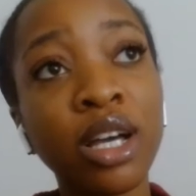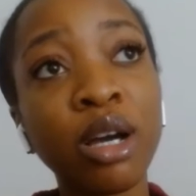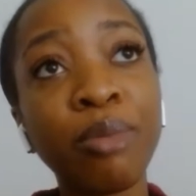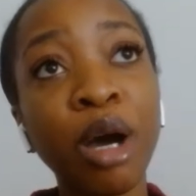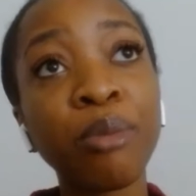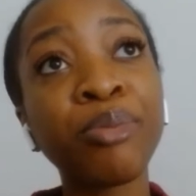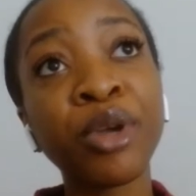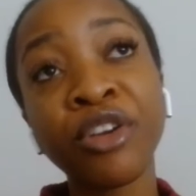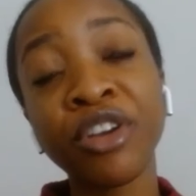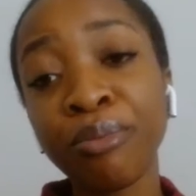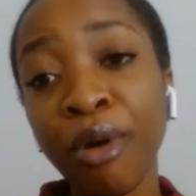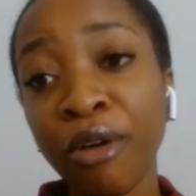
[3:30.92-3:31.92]
about
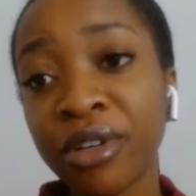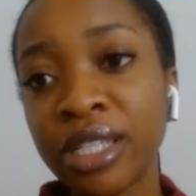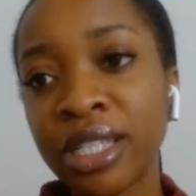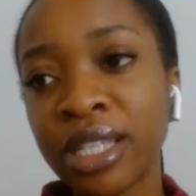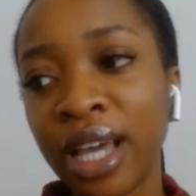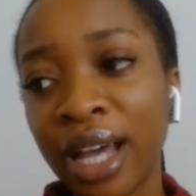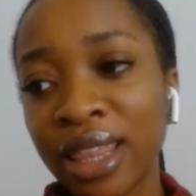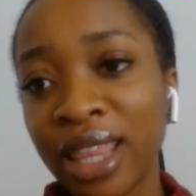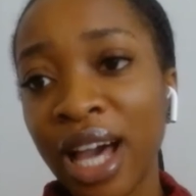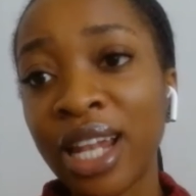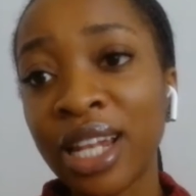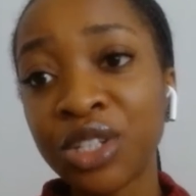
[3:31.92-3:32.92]
period poverty, and
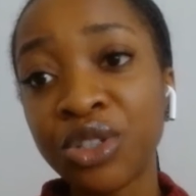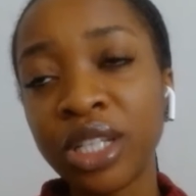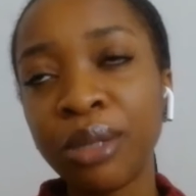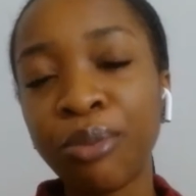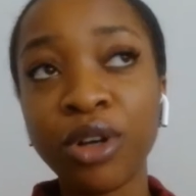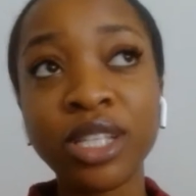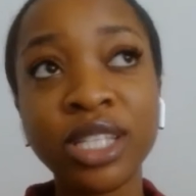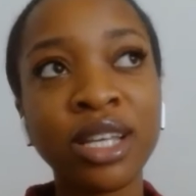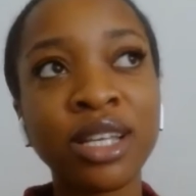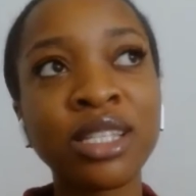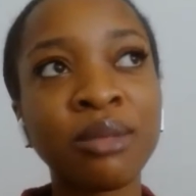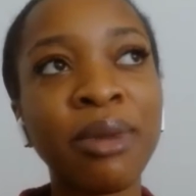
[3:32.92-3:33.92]
that literally brought
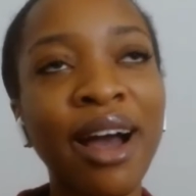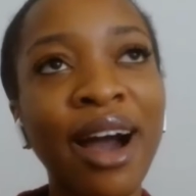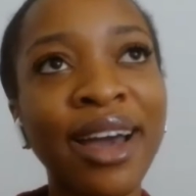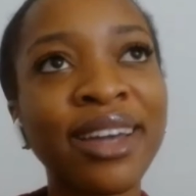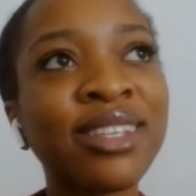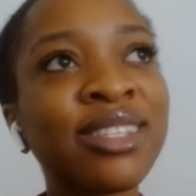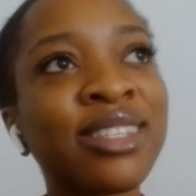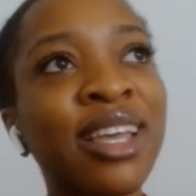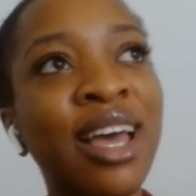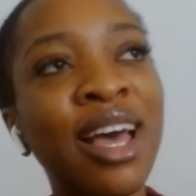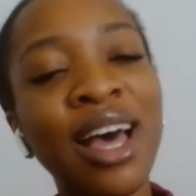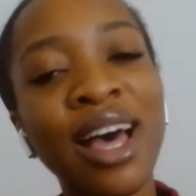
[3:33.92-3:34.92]
tears to my eyes.
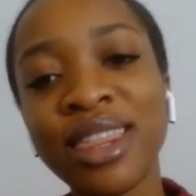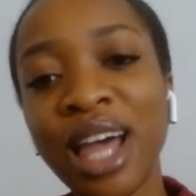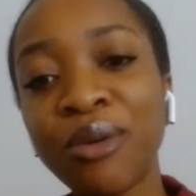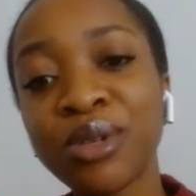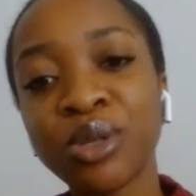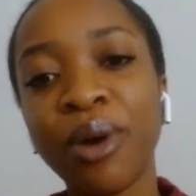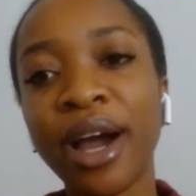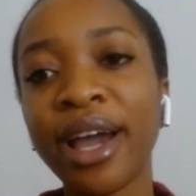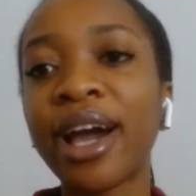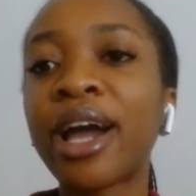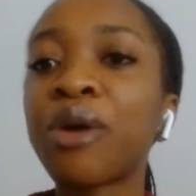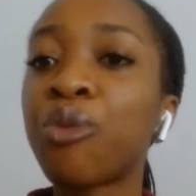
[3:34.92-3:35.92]
And that was why
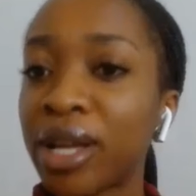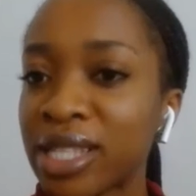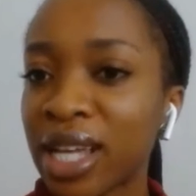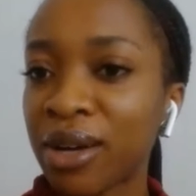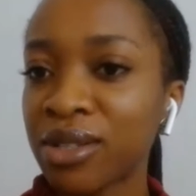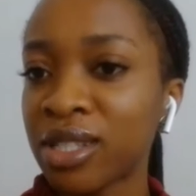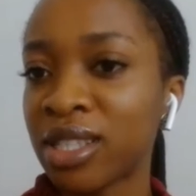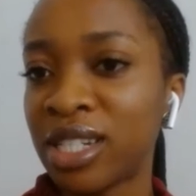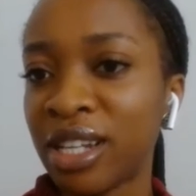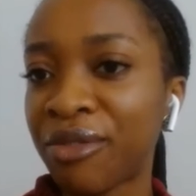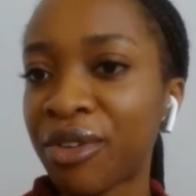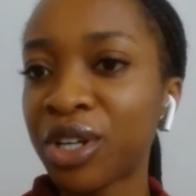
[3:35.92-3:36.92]
I went out to the
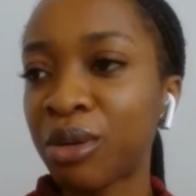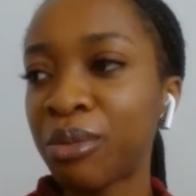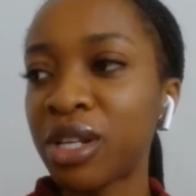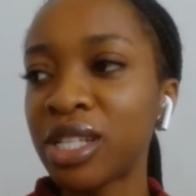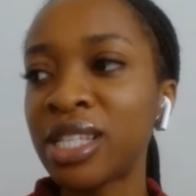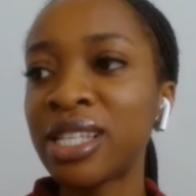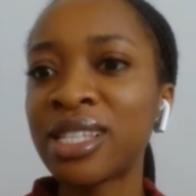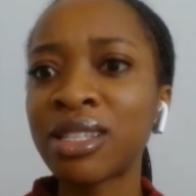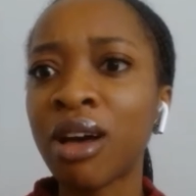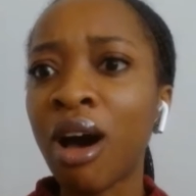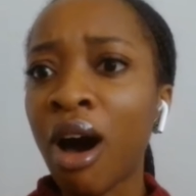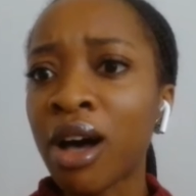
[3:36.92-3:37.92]
different communities
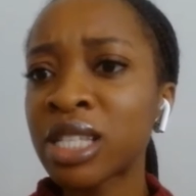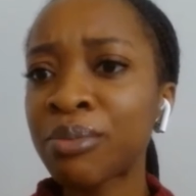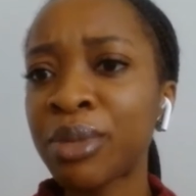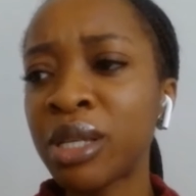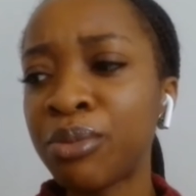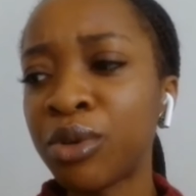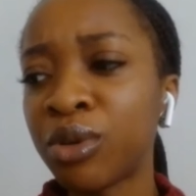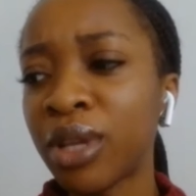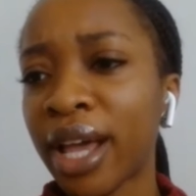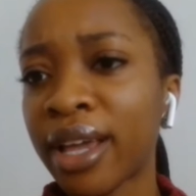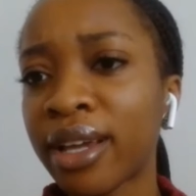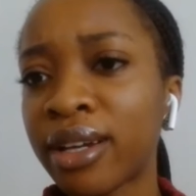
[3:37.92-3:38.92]
to ask people,
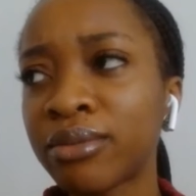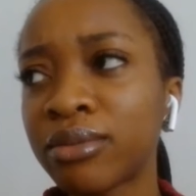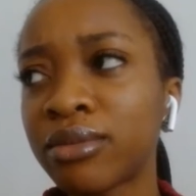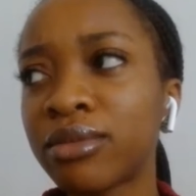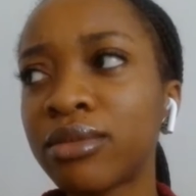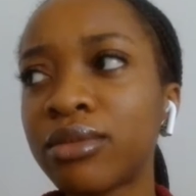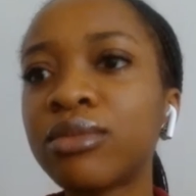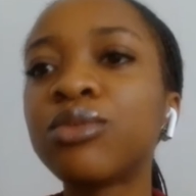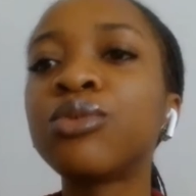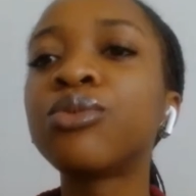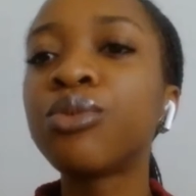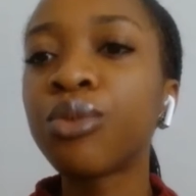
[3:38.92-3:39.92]
like,
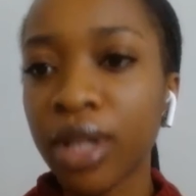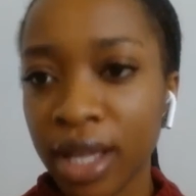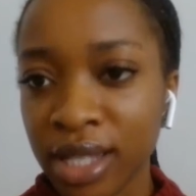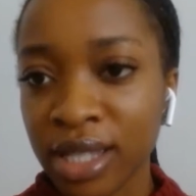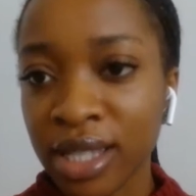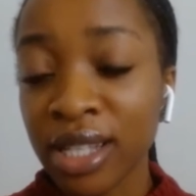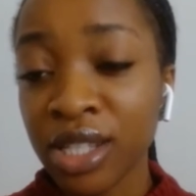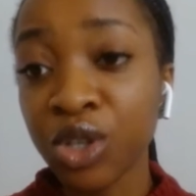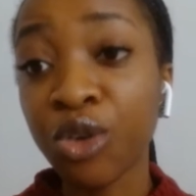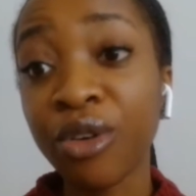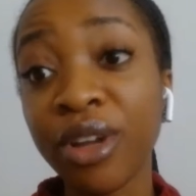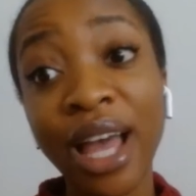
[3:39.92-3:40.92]
is this
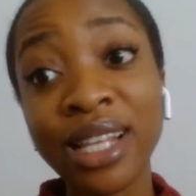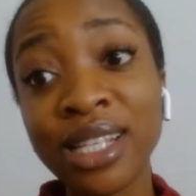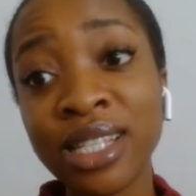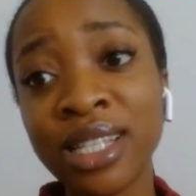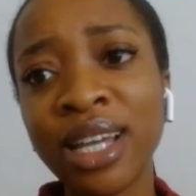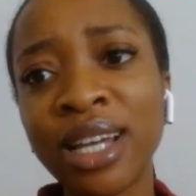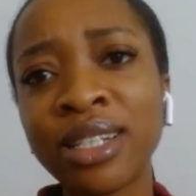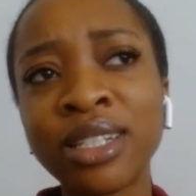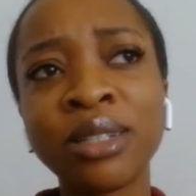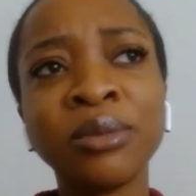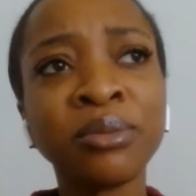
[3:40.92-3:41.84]
your reality? And